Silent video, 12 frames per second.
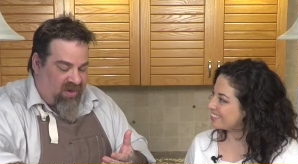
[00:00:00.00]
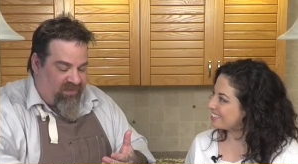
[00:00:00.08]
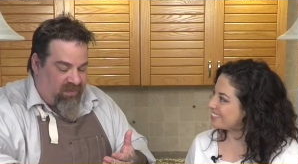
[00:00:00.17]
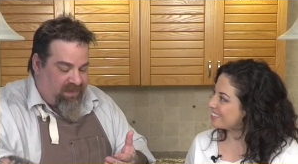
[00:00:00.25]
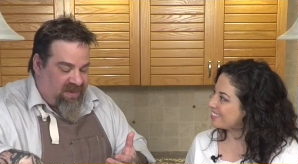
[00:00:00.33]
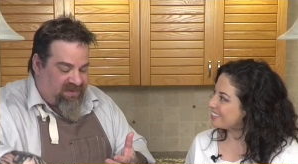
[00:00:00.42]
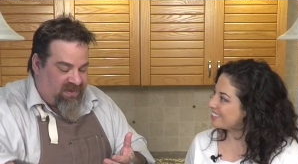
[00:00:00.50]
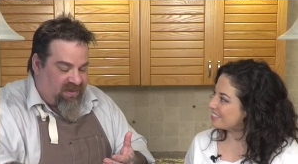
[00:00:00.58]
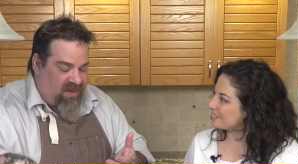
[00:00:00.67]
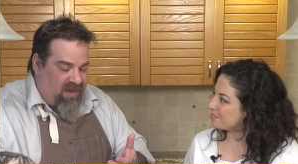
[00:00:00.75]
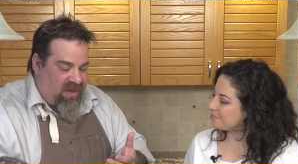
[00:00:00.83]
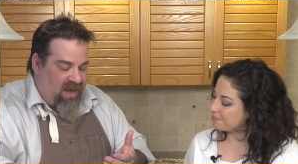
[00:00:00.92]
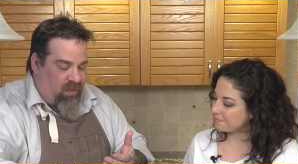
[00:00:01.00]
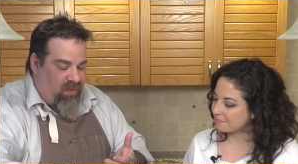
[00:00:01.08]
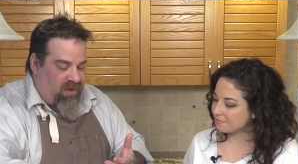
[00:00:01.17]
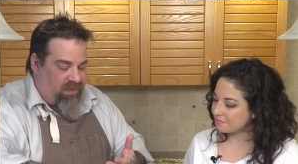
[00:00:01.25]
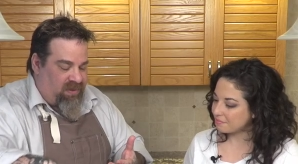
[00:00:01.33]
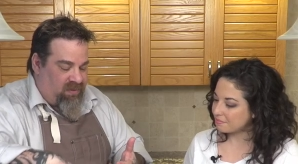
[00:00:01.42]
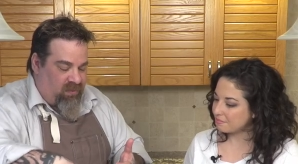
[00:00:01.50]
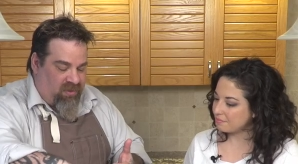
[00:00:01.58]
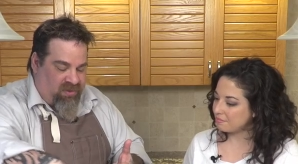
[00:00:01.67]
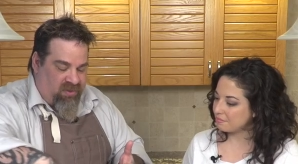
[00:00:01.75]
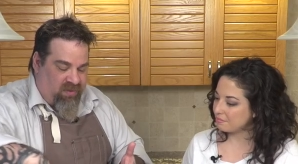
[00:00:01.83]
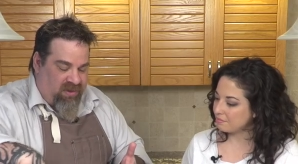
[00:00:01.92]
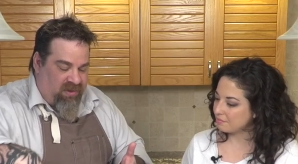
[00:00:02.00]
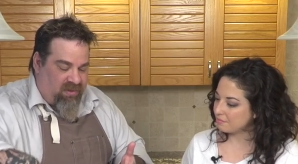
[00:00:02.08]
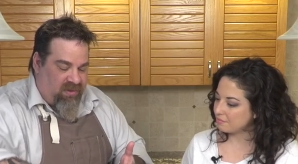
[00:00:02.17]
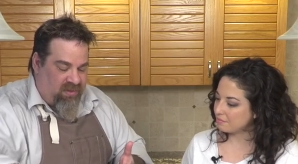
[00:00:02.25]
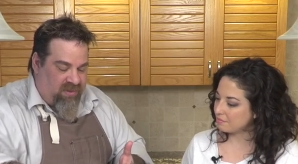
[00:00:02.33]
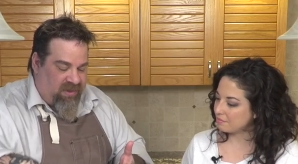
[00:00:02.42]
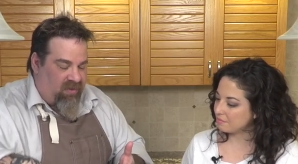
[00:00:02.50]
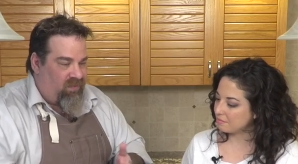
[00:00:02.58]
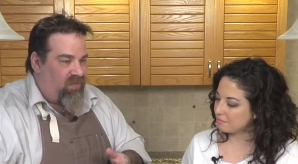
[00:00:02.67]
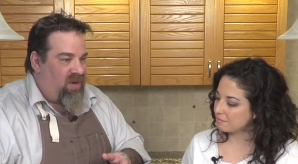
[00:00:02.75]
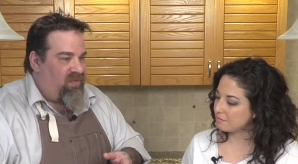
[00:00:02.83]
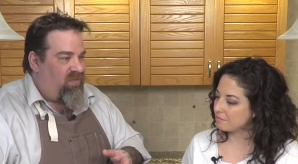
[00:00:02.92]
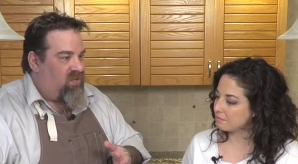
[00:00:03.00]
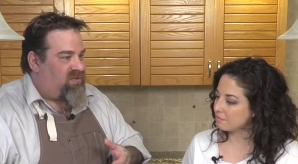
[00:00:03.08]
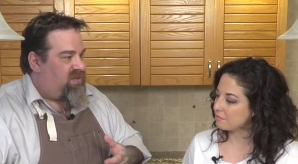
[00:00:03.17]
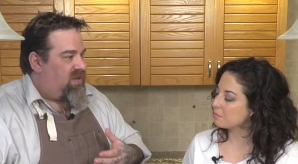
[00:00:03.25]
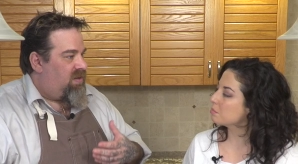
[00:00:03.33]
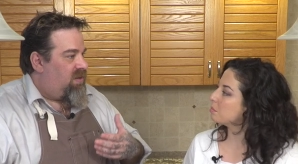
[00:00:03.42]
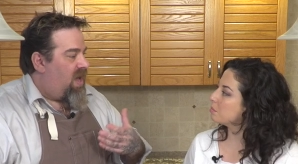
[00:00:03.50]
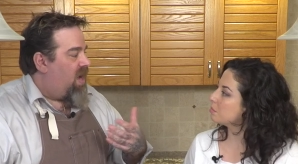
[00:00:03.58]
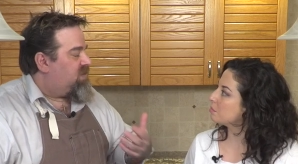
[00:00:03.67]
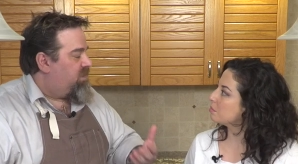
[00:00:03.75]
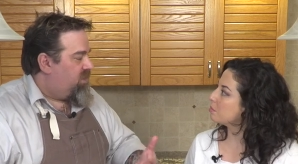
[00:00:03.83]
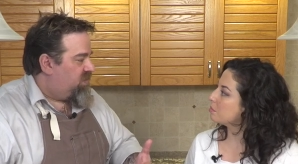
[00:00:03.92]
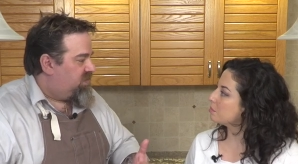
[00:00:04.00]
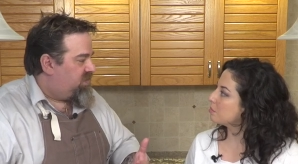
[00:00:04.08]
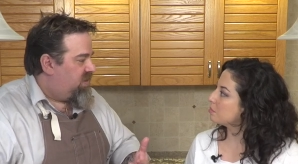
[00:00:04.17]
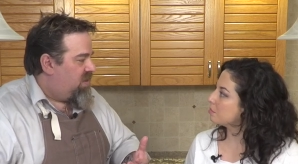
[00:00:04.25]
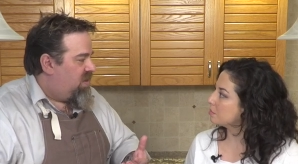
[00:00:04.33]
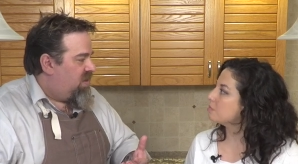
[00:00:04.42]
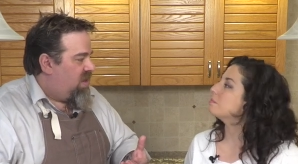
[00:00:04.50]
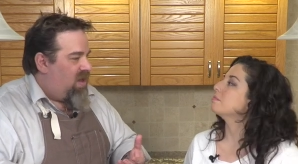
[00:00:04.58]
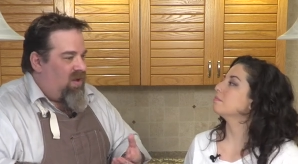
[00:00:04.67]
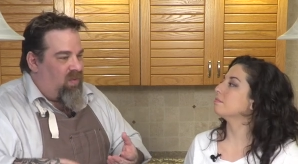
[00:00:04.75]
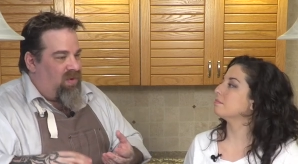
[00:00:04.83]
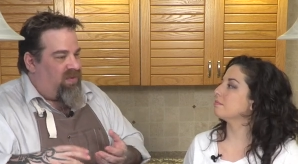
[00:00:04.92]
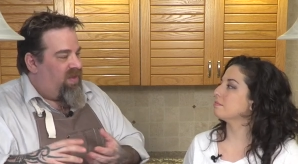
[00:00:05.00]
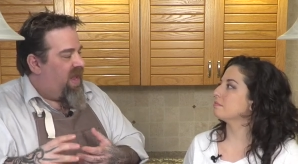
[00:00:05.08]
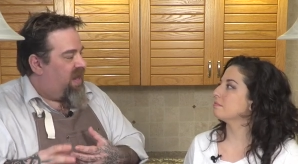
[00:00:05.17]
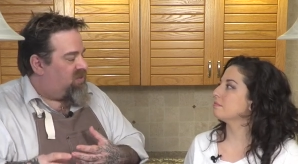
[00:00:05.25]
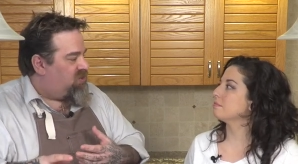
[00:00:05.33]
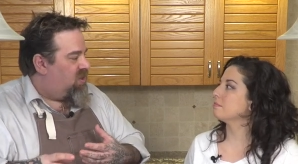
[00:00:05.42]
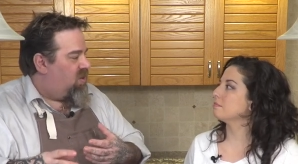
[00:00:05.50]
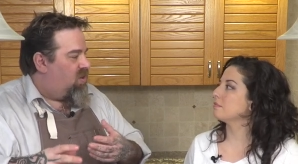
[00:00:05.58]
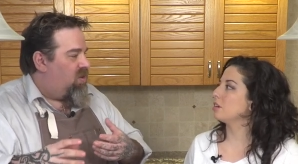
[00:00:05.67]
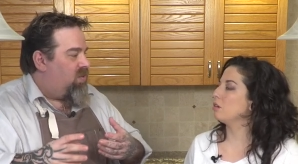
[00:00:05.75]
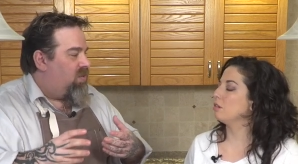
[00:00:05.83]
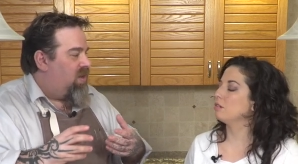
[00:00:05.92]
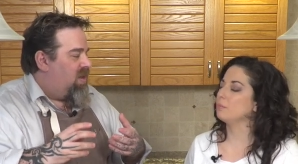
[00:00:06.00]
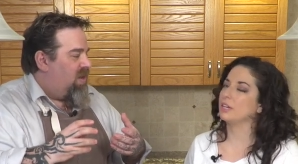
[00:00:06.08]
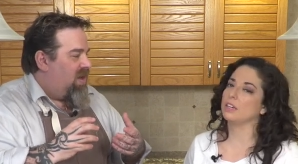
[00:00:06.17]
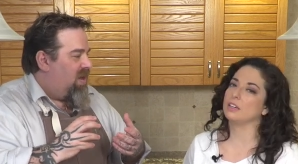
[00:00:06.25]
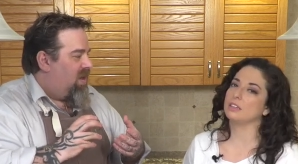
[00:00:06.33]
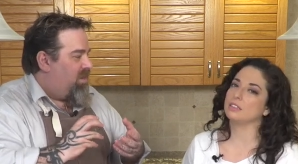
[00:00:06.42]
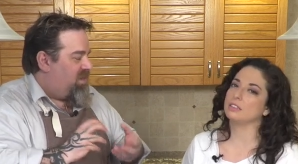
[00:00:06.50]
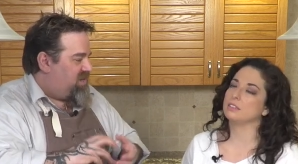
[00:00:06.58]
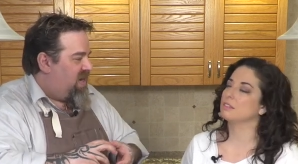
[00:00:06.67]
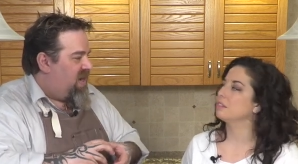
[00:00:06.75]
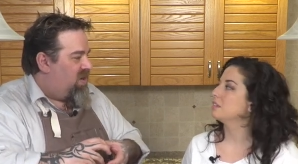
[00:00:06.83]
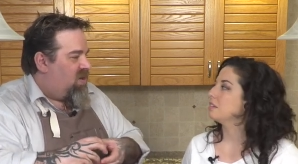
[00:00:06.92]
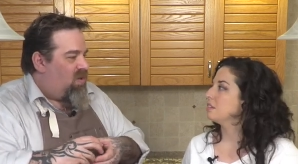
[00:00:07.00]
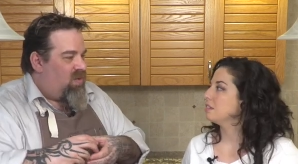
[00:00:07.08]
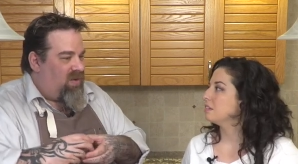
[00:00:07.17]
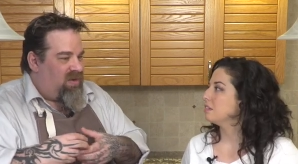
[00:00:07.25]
Speaker 1: oven pizza, and we're gonna be, we're doing like a, a roasted octopus uh, with mm. ancho, uh, potato,